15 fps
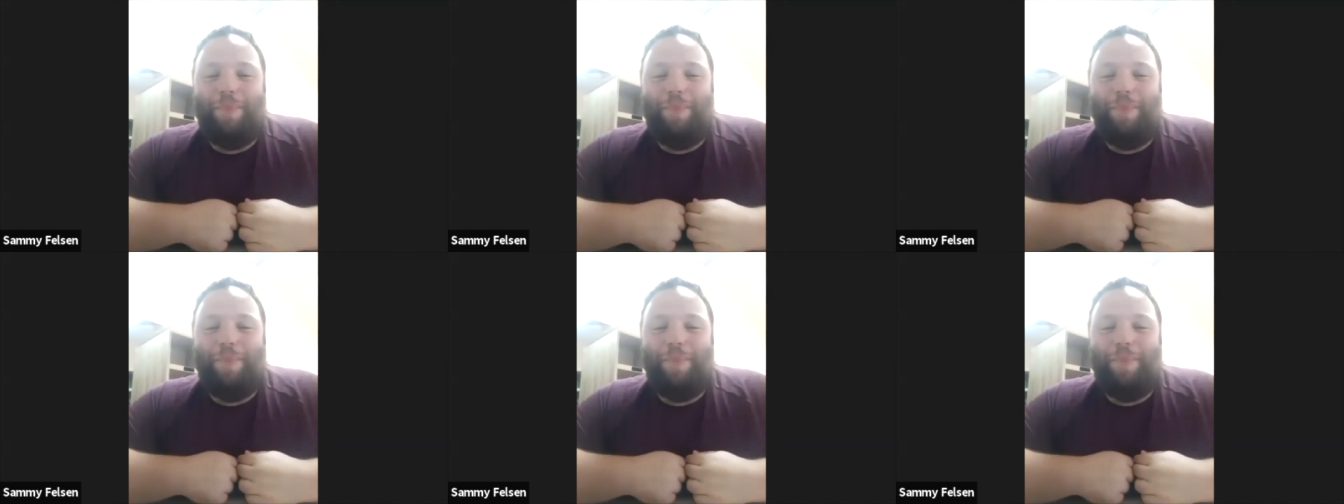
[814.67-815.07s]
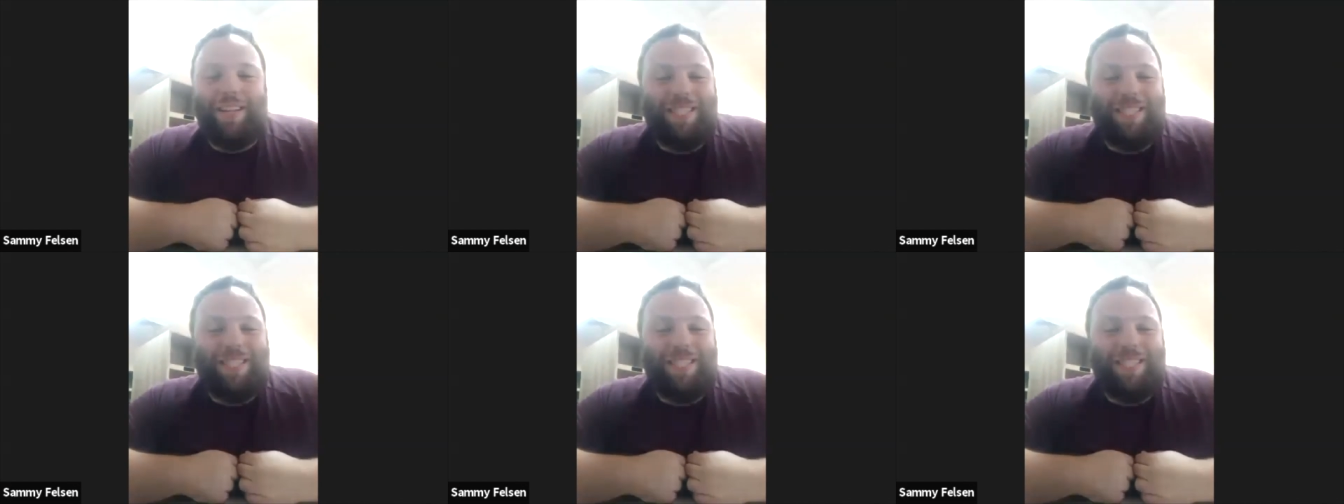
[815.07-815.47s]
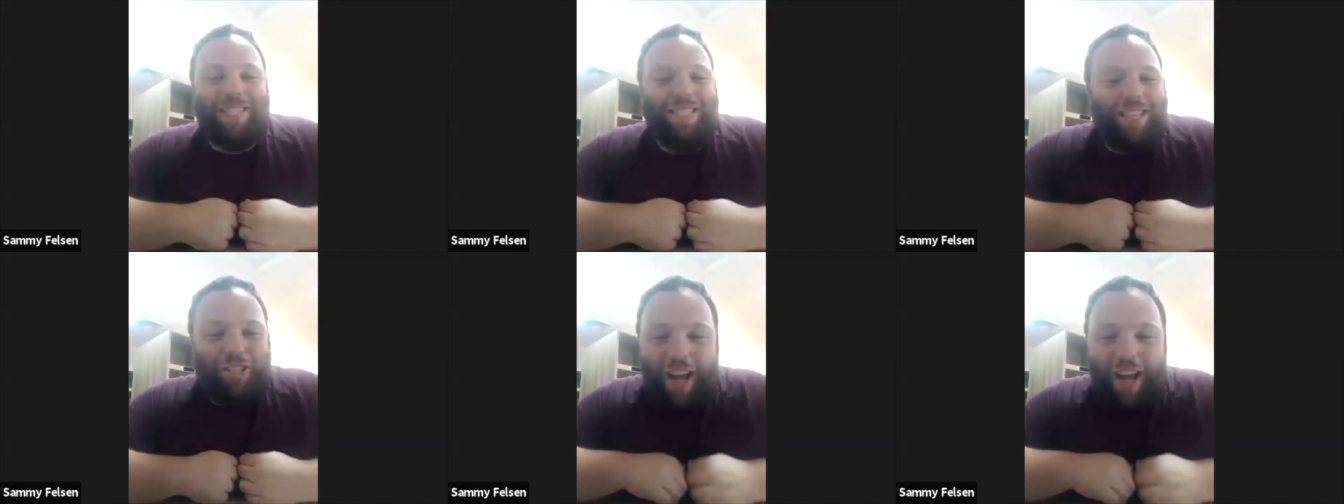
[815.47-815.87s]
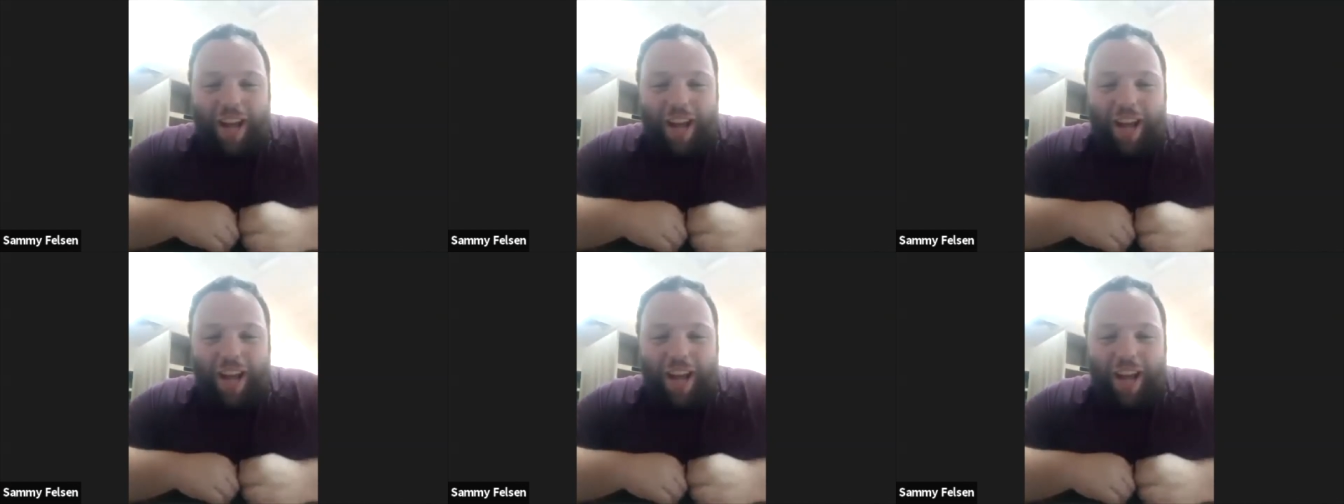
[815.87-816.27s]
Best decision
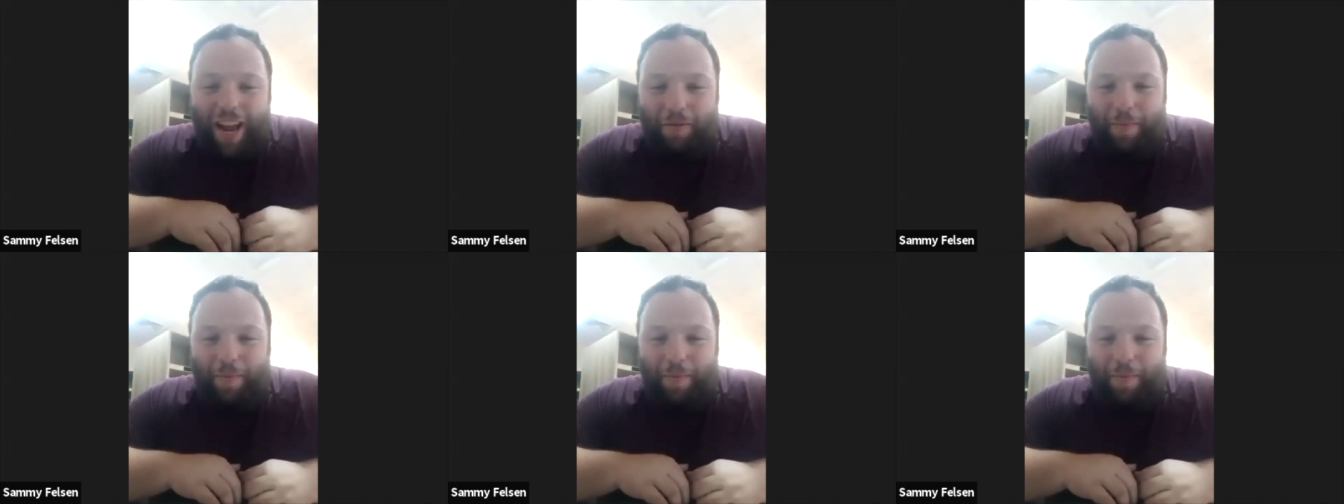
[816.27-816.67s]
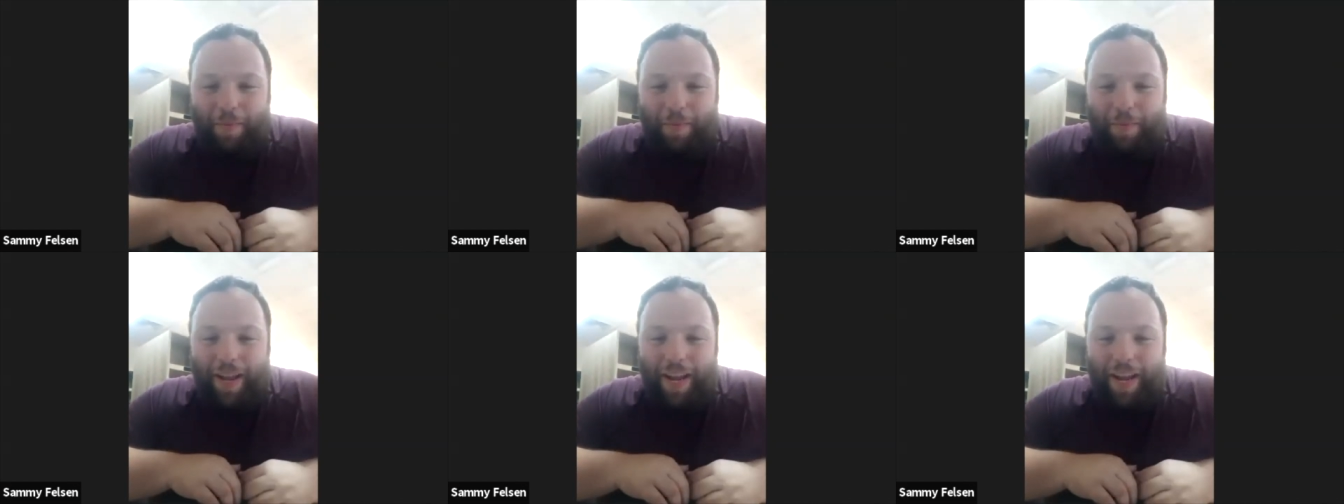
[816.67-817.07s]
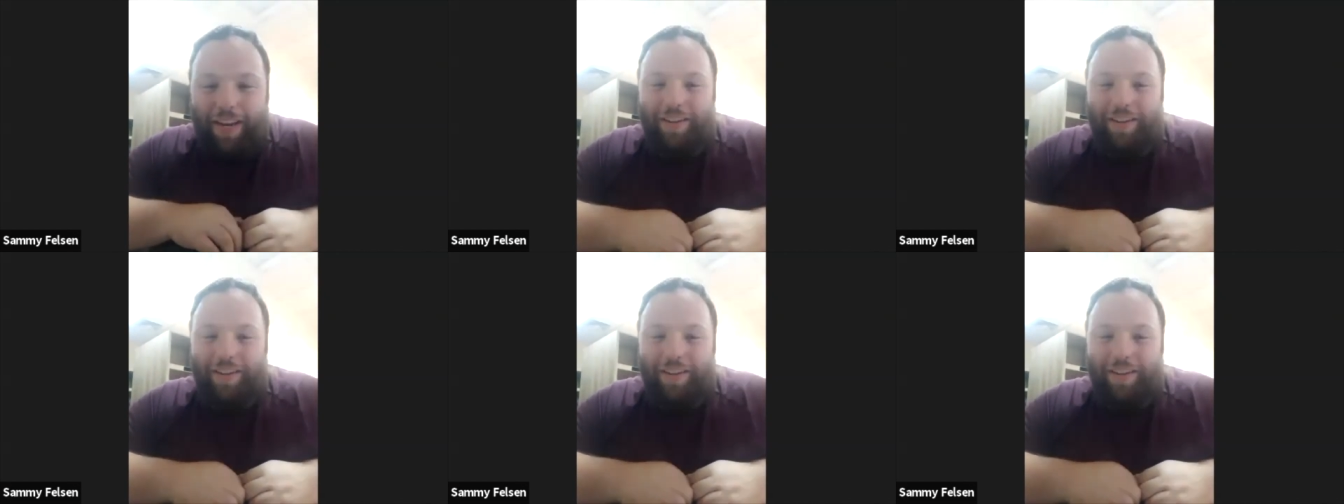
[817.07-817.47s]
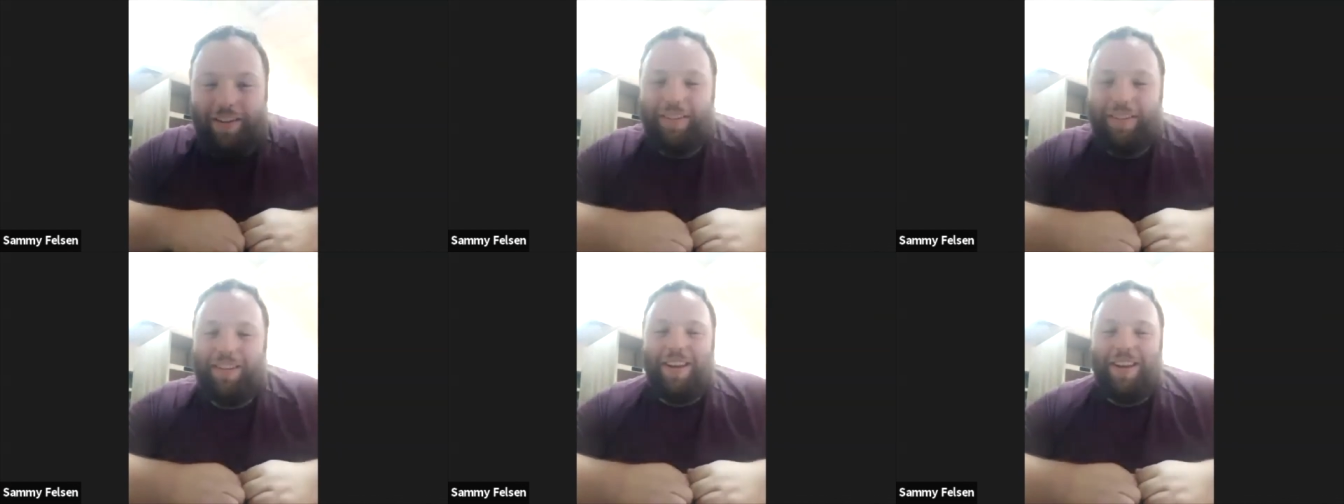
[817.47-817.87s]
I ever made.
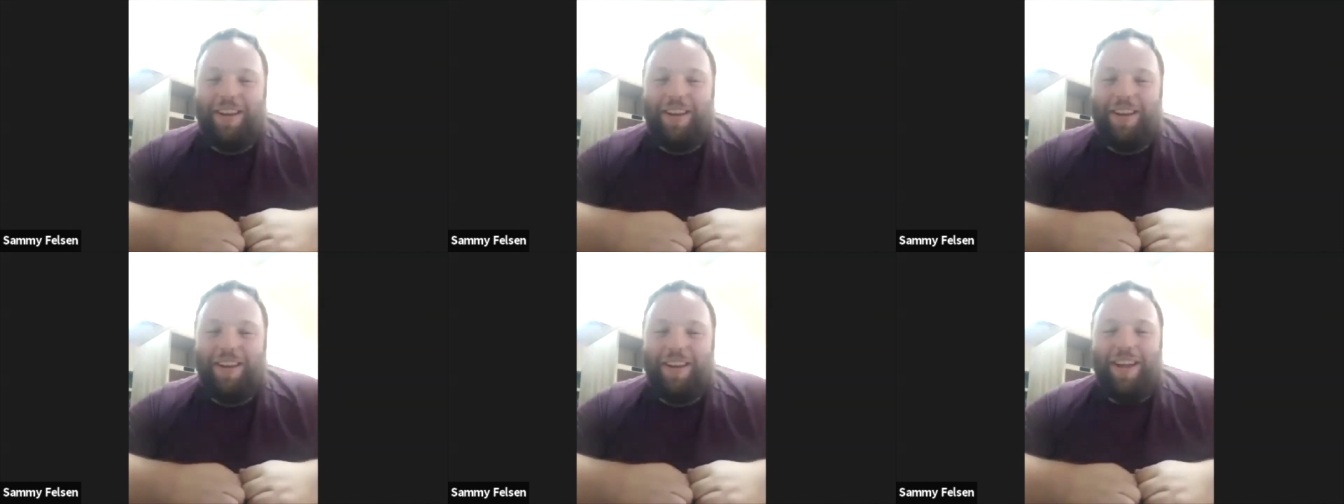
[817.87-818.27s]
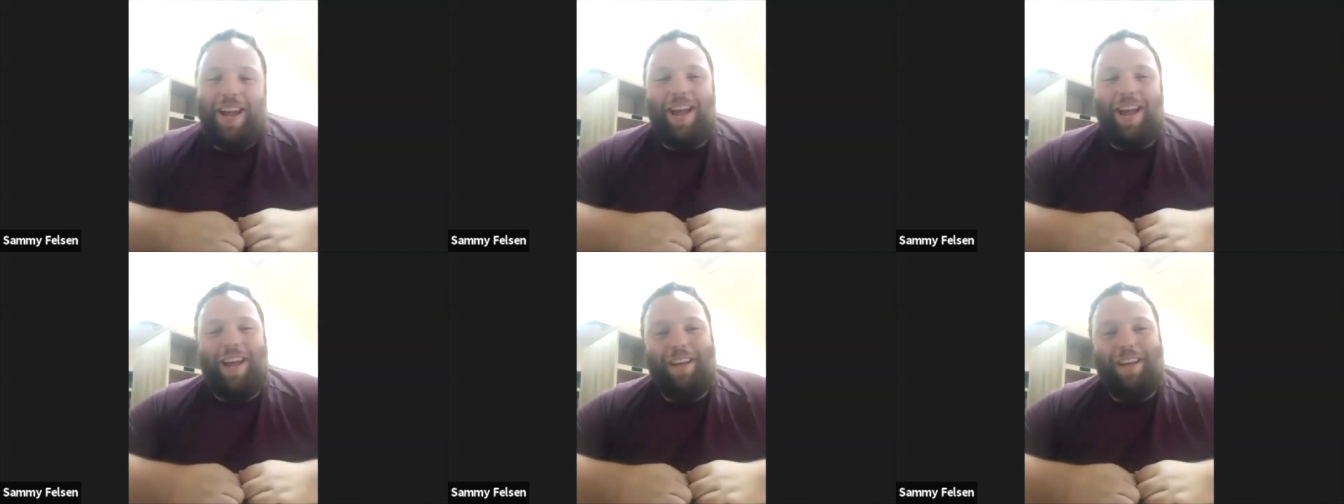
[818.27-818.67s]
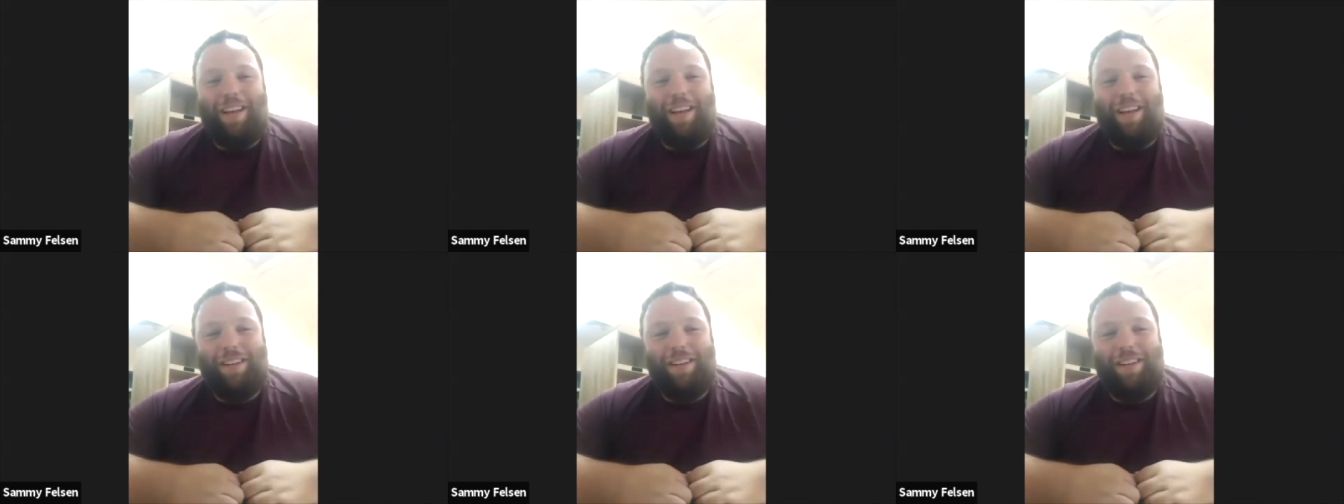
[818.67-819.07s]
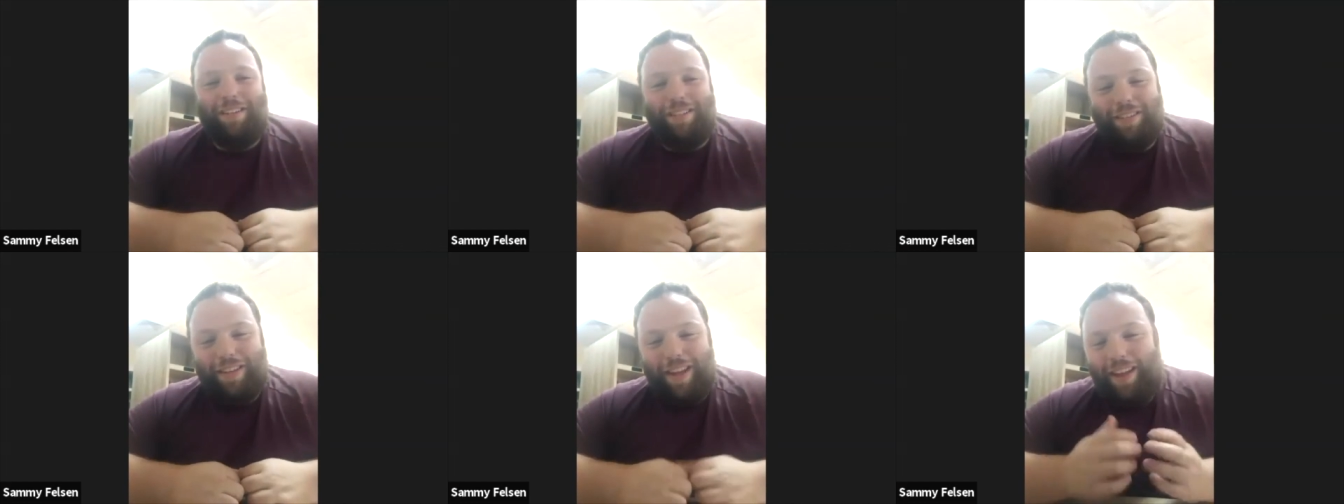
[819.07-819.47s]
And
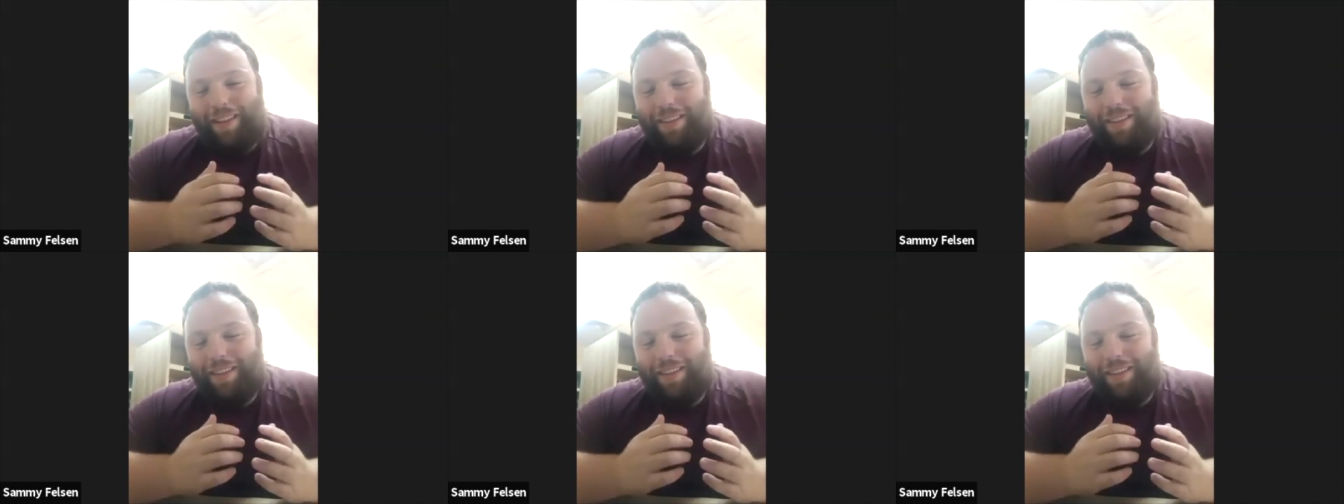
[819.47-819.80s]
yeah.